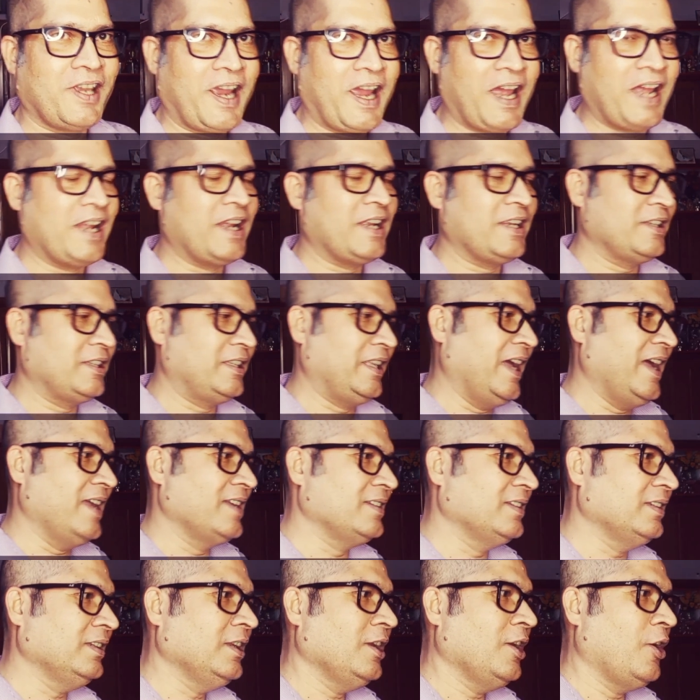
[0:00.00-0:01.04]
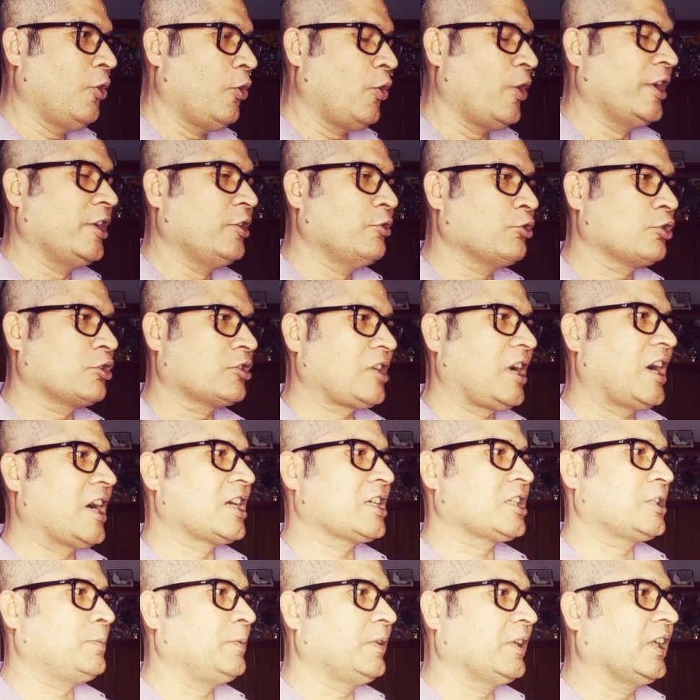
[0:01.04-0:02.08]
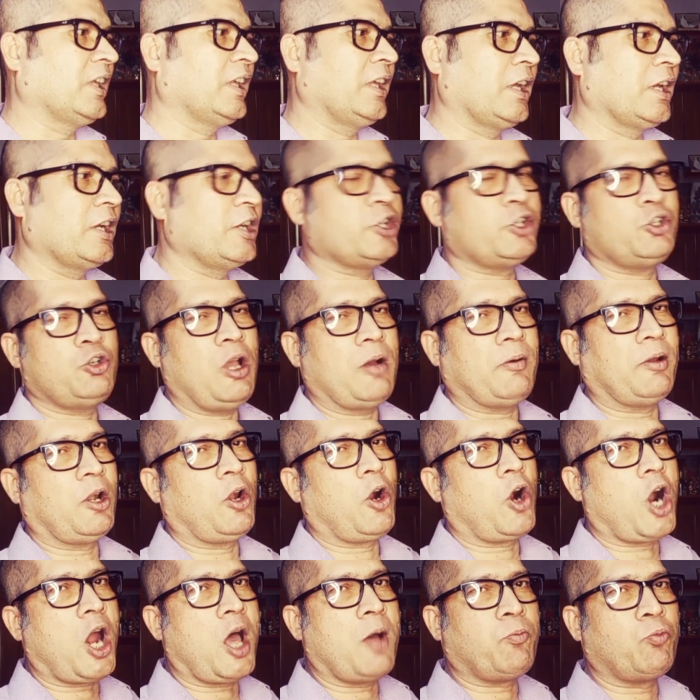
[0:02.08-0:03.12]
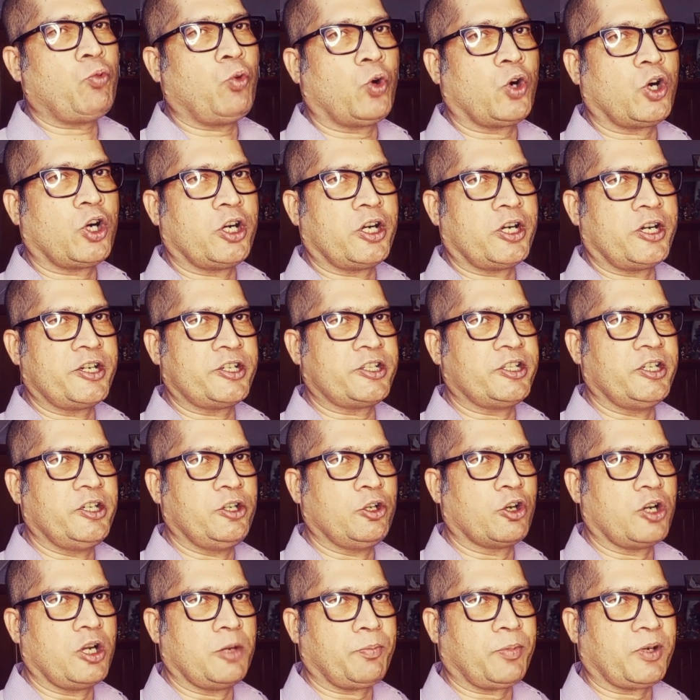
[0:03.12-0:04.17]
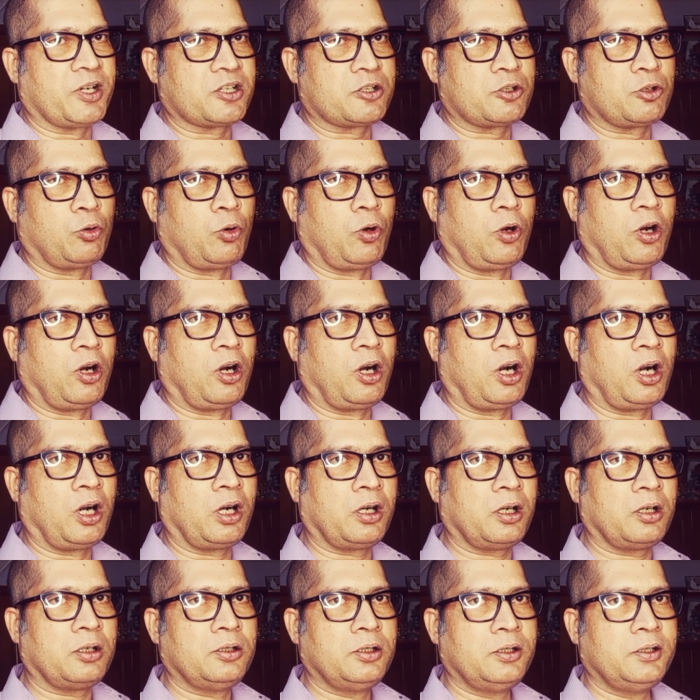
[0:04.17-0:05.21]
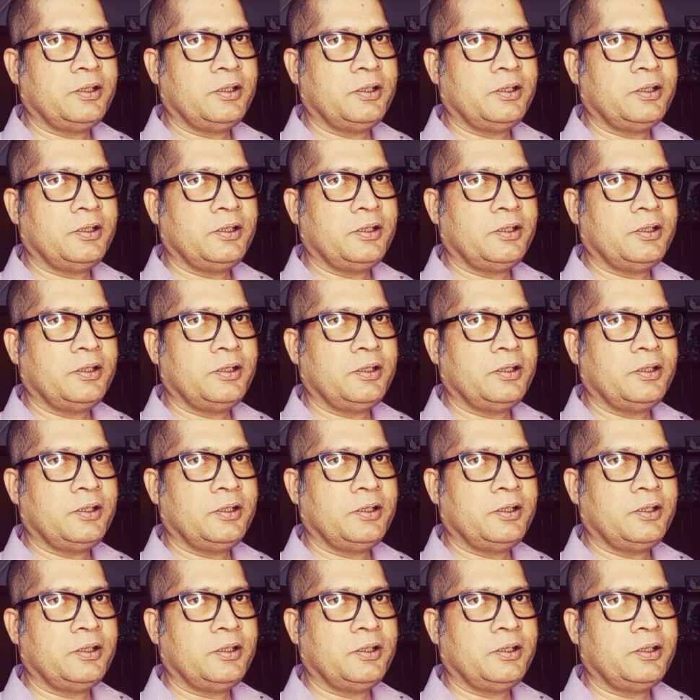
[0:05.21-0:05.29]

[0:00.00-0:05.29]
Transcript: And then when you start speaking English, you have a lot of words in your repertoire.